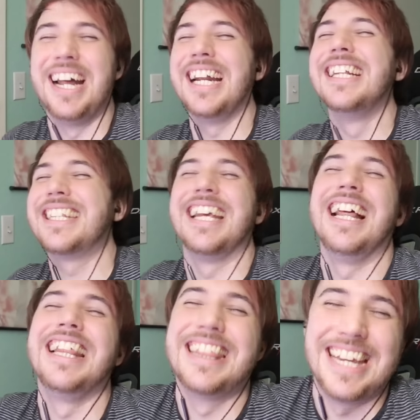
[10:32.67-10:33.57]
but
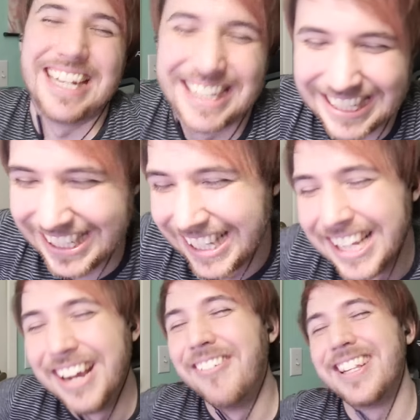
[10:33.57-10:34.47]
until
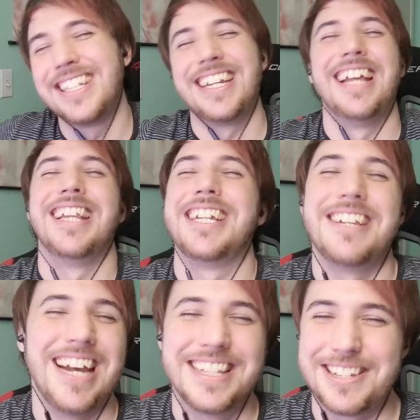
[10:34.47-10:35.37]
then, once again, thank
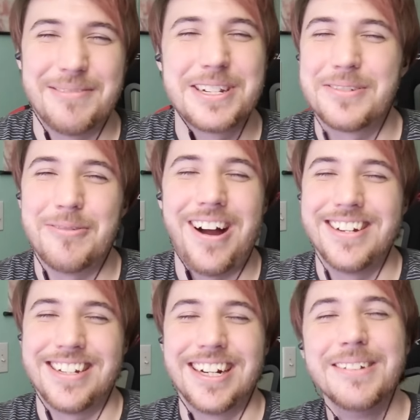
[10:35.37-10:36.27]
you guys so much for
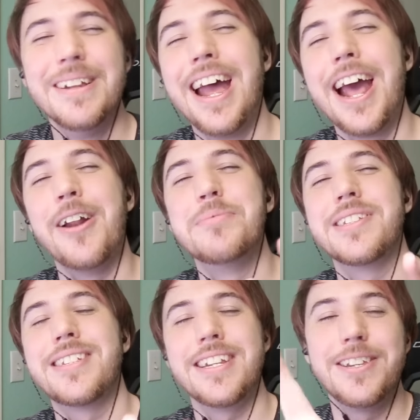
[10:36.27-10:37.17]
watching. And hope
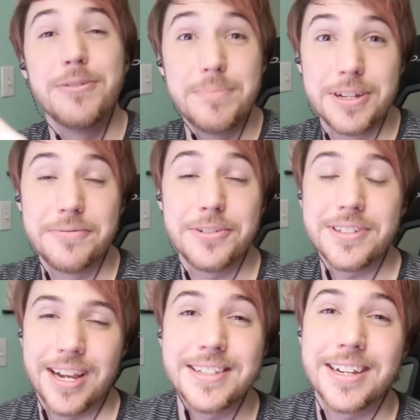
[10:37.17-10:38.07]
to see you beautiful
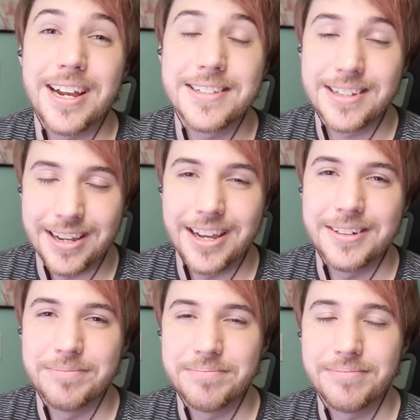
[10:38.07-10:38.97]
sons of guns
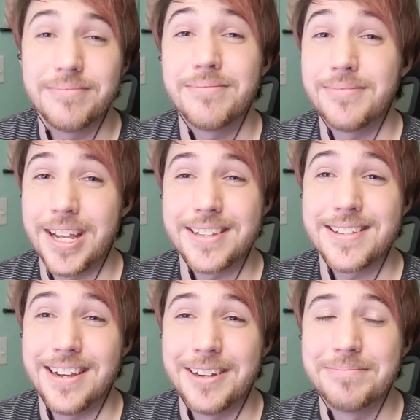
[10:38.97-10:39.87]
again
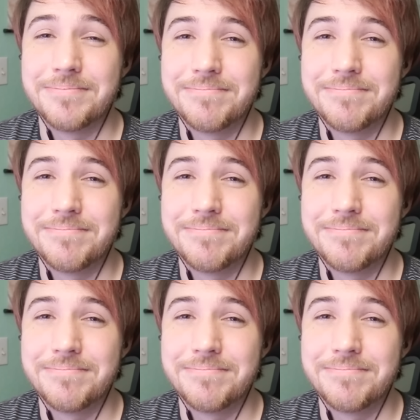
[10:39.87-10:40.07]
next time.